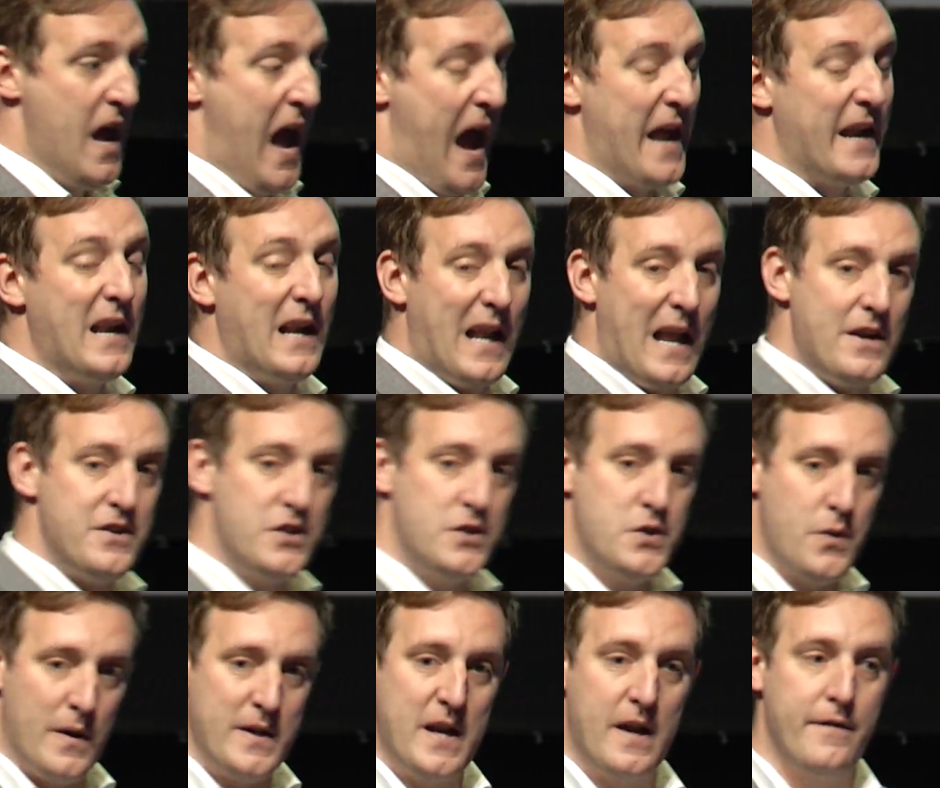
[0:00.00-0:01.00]
and it allows you
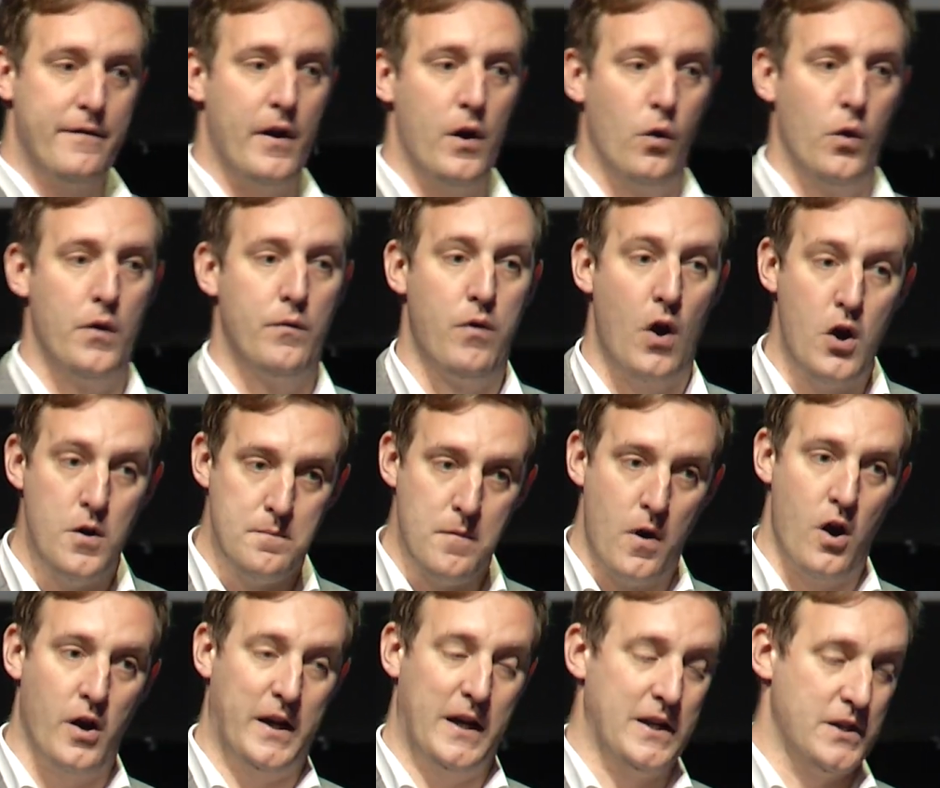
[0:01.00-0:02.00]
to identify all the road
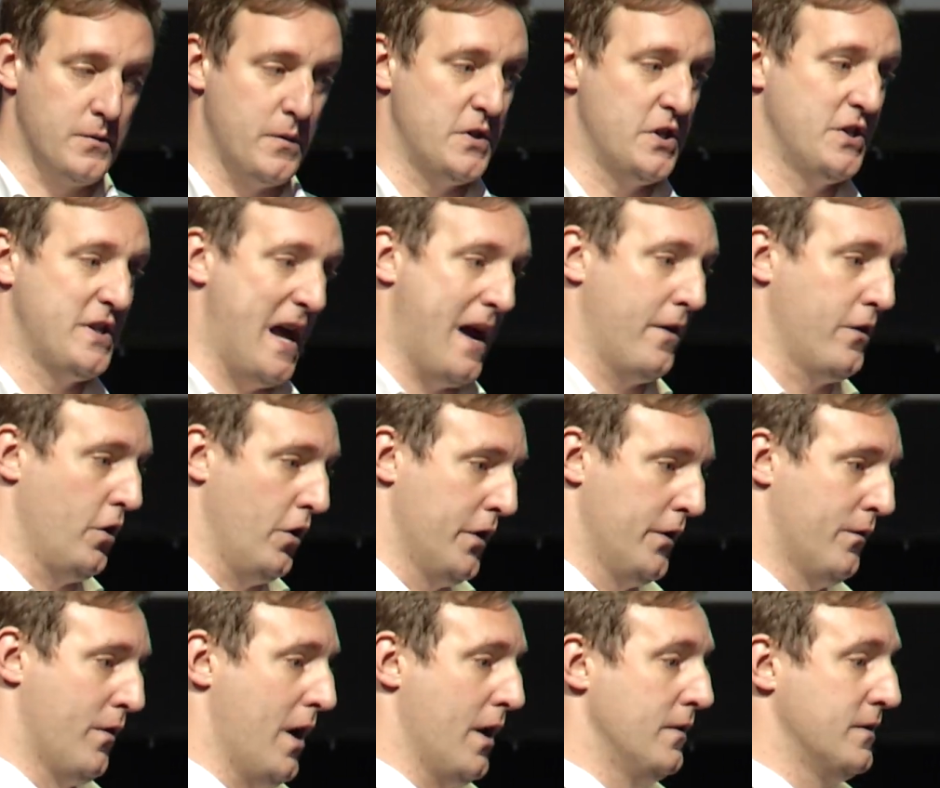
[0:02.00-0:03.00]
markings which are down on the
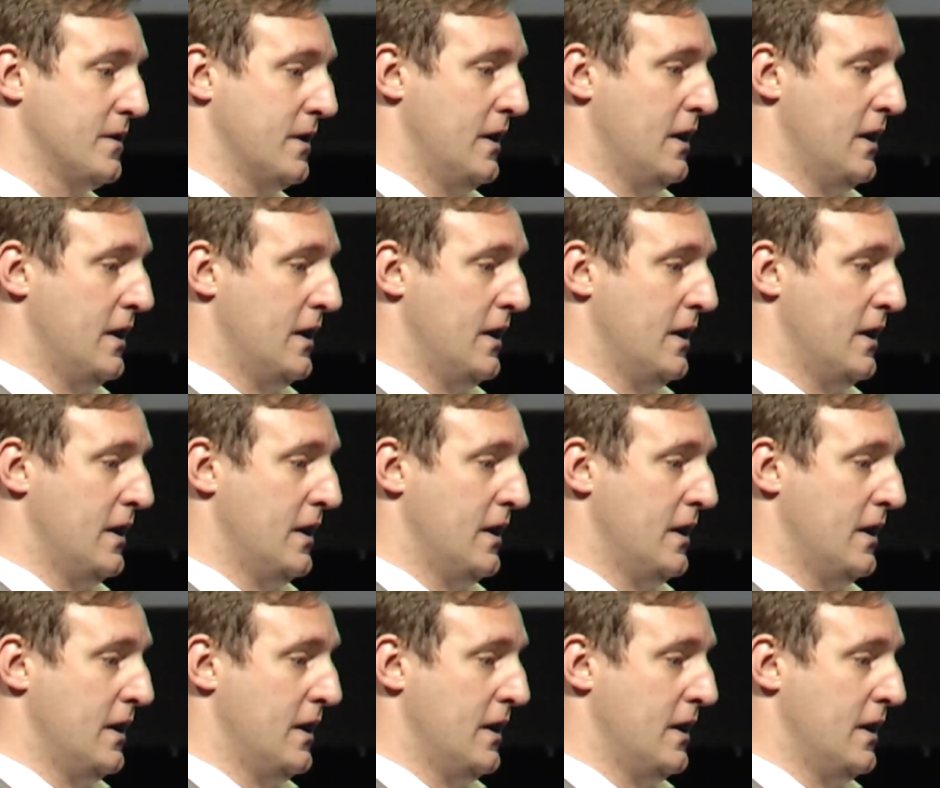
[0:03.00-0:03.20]
road.